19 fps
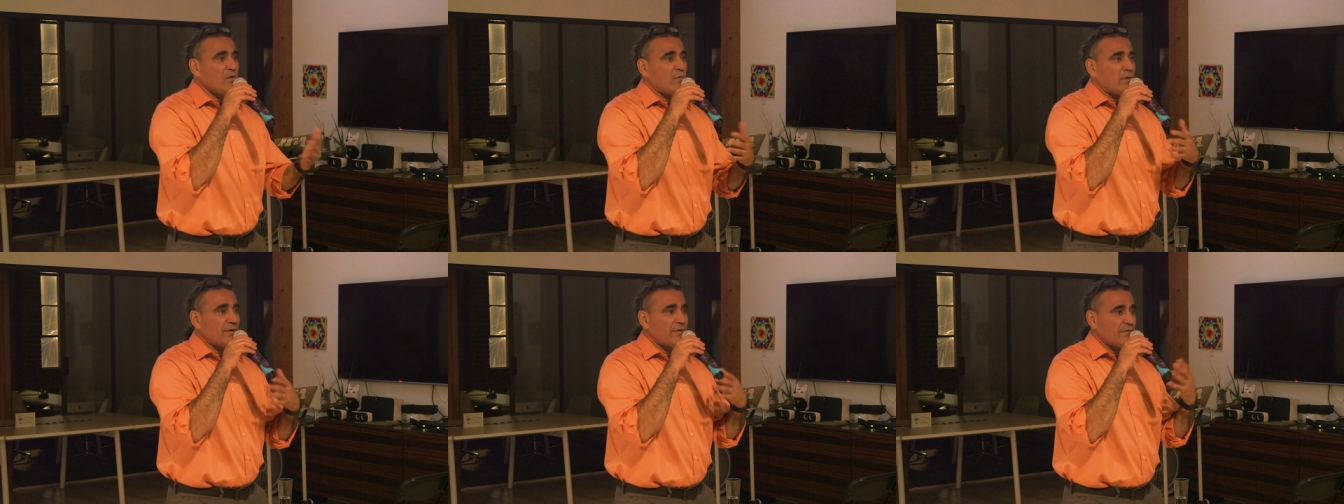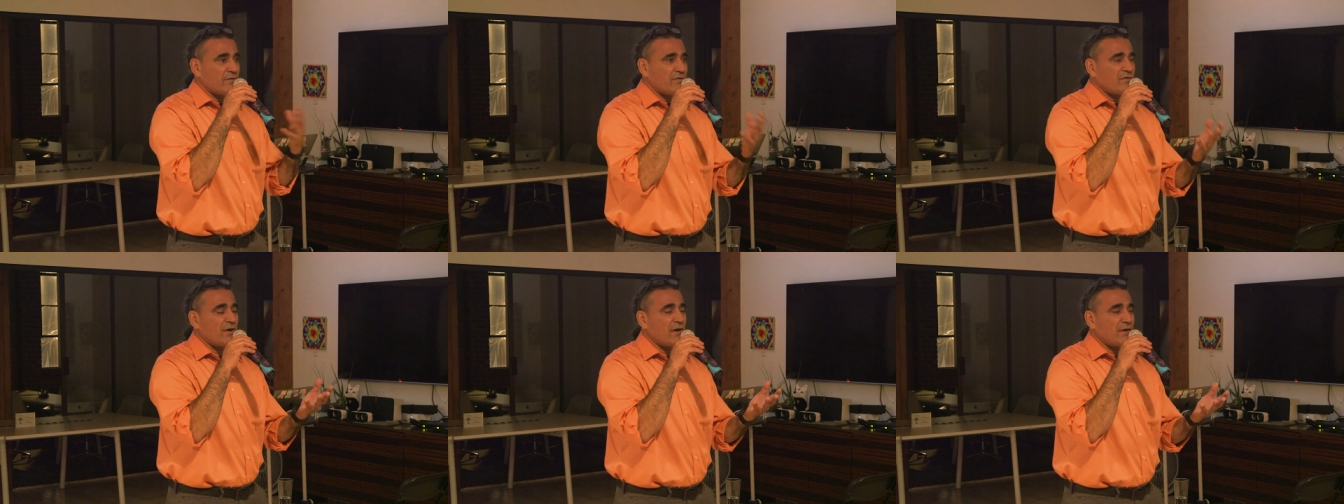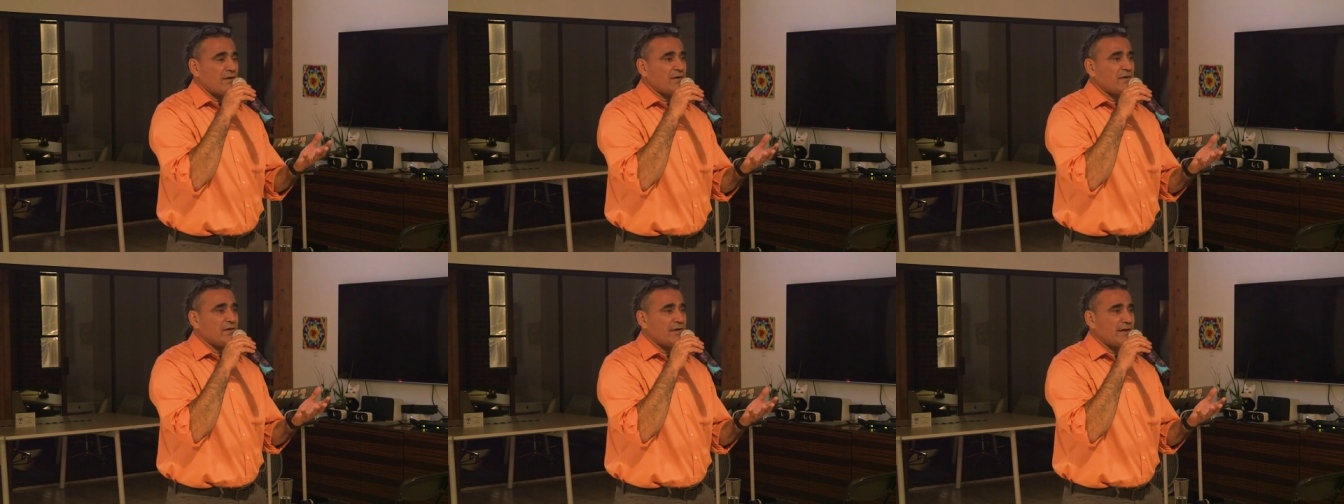where they're
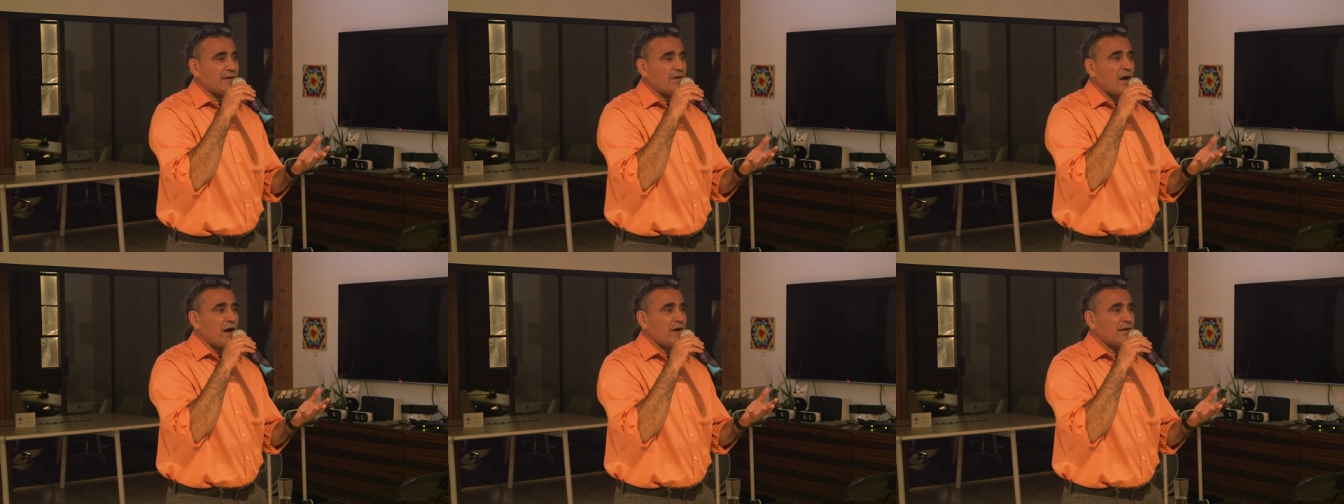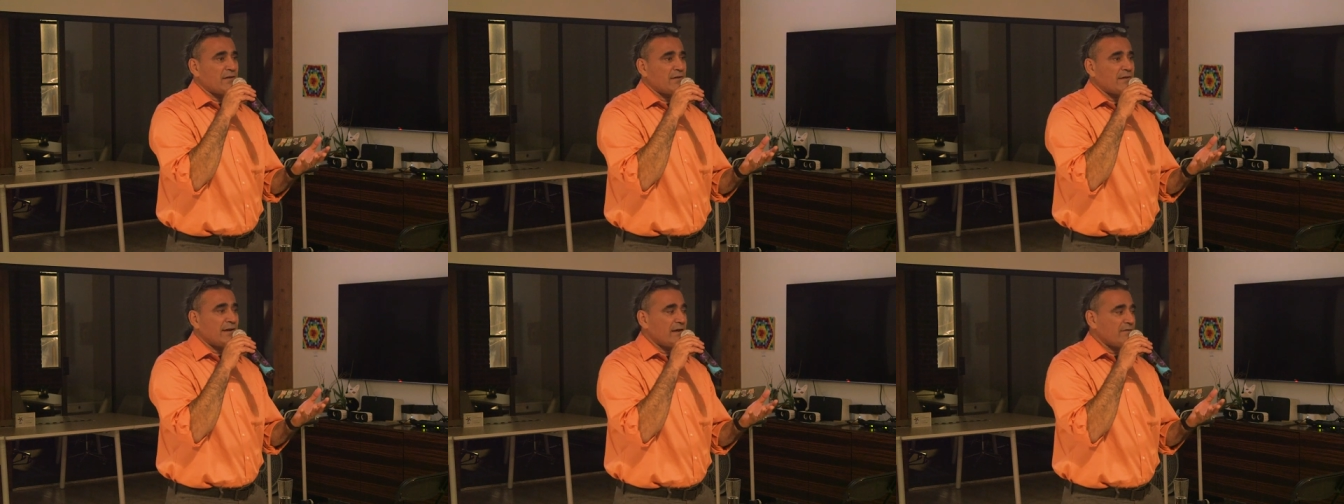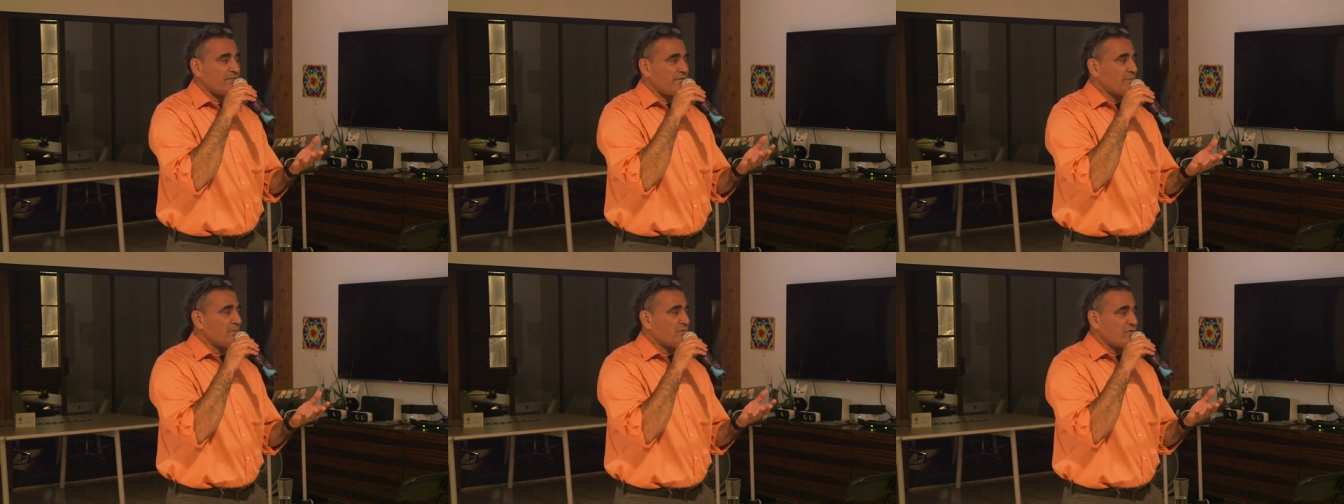sonically
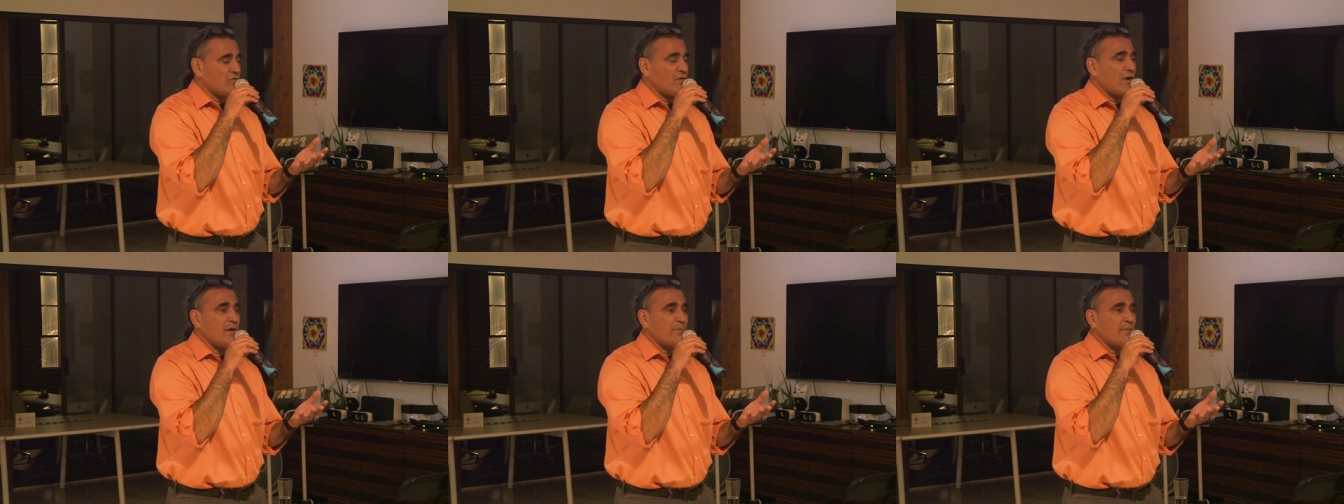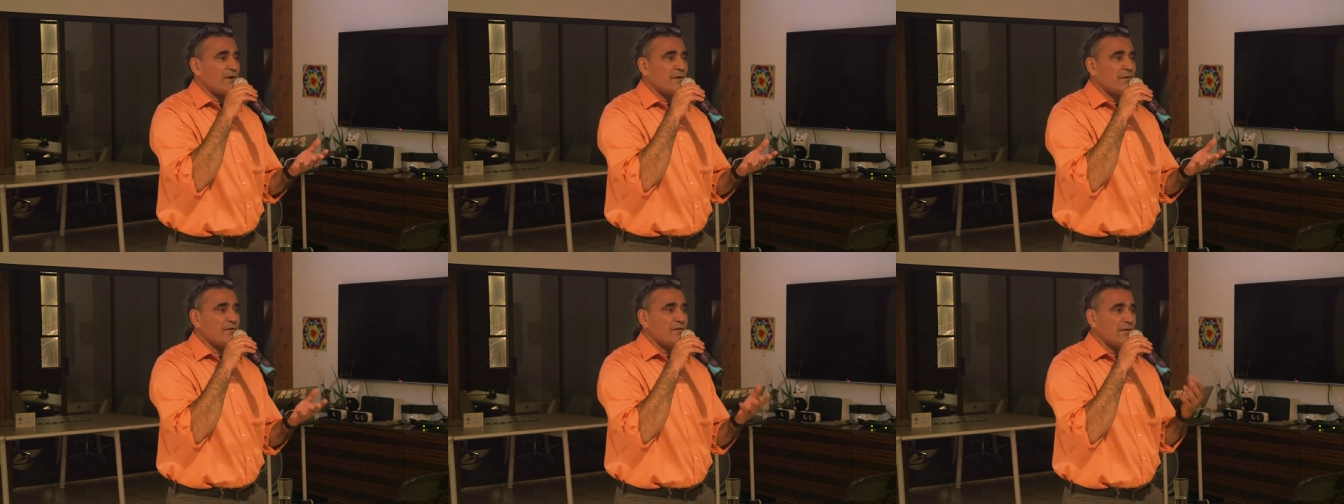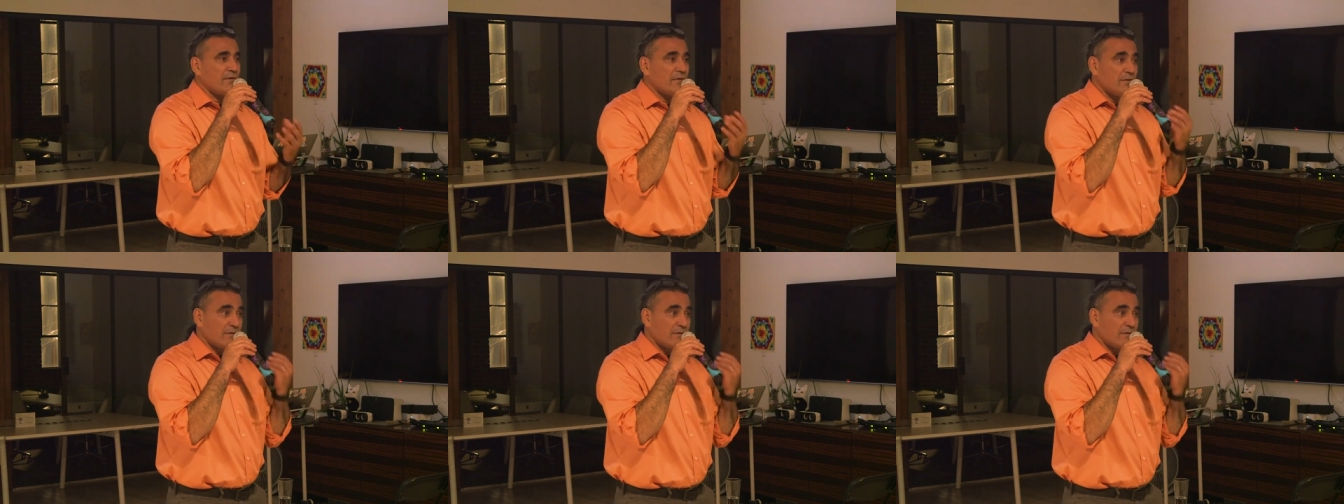inoculated from trauma,